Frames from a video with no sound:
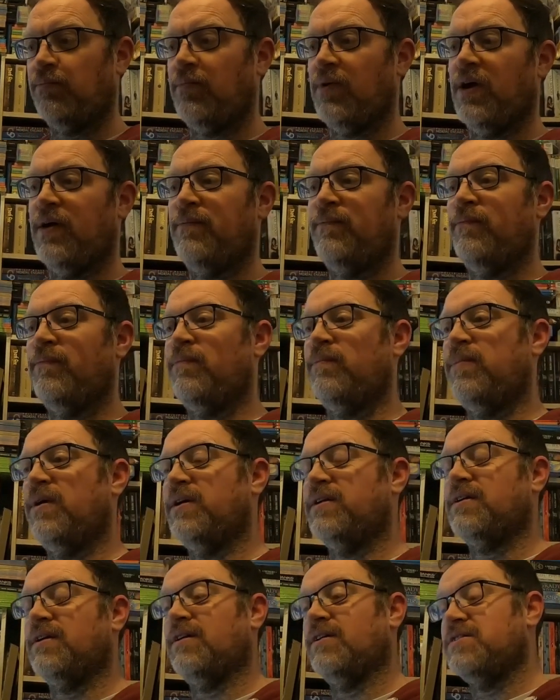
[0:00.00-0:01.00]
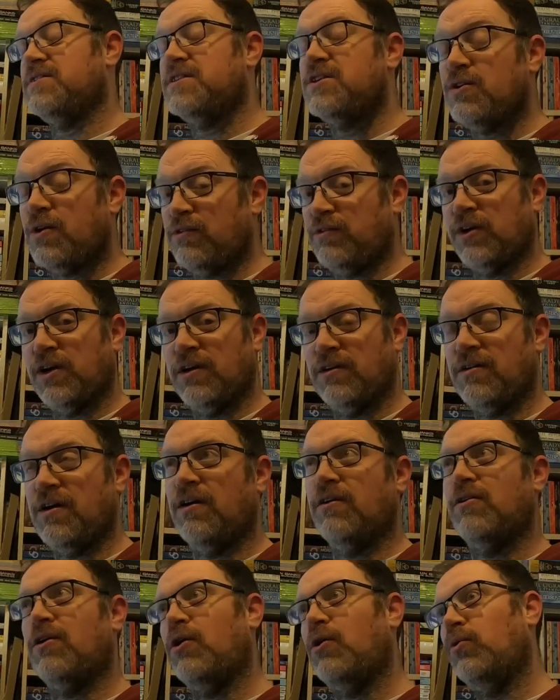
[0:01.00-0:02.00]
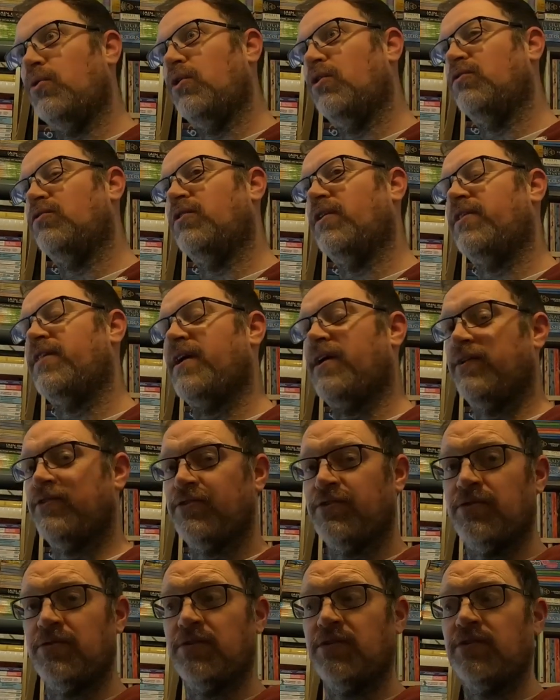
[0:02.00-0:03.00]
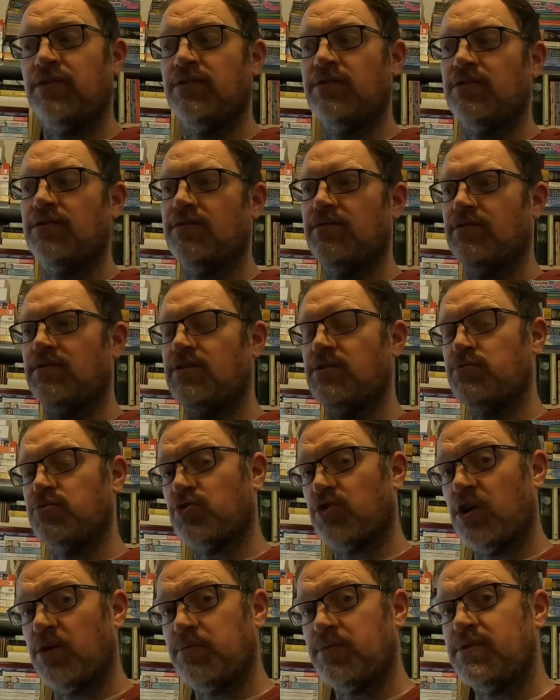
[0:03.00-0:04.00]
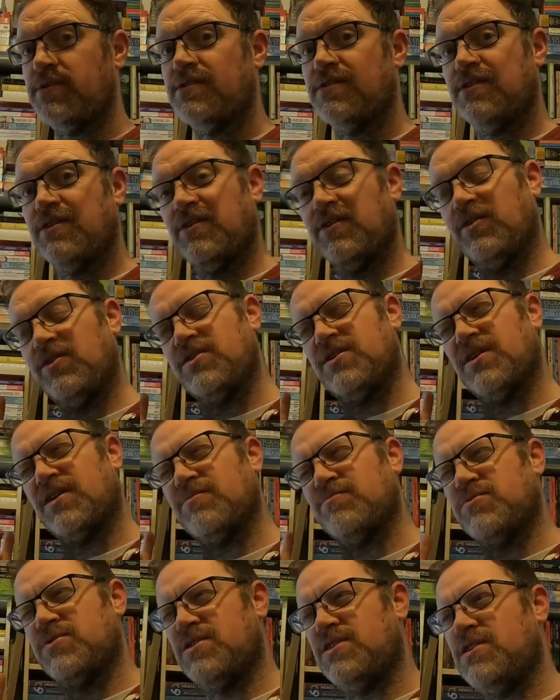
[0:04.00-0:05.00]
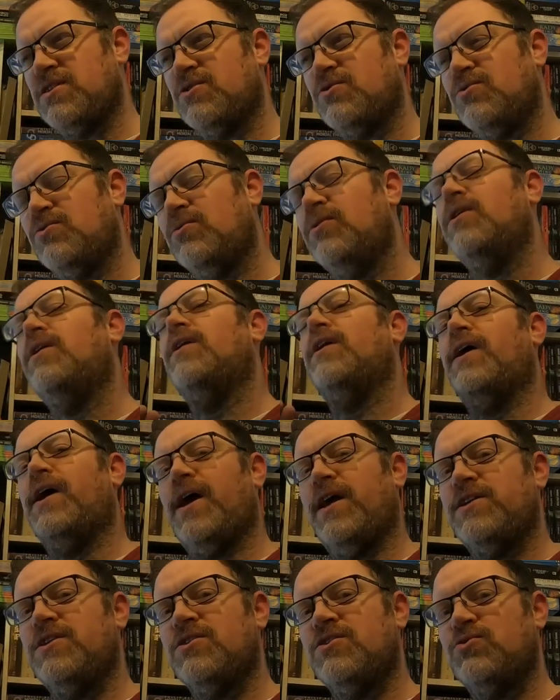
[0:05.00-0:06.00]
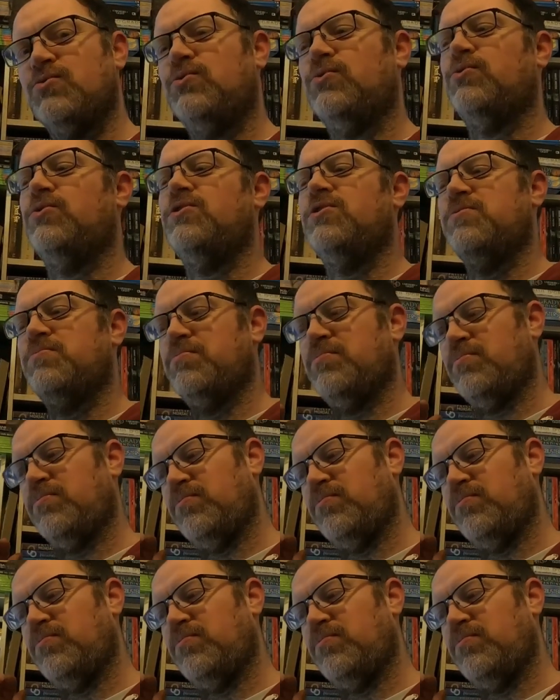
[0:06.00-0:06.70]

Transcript: But I still have a goal of 1,000 subscribers, which I'm still edging towards.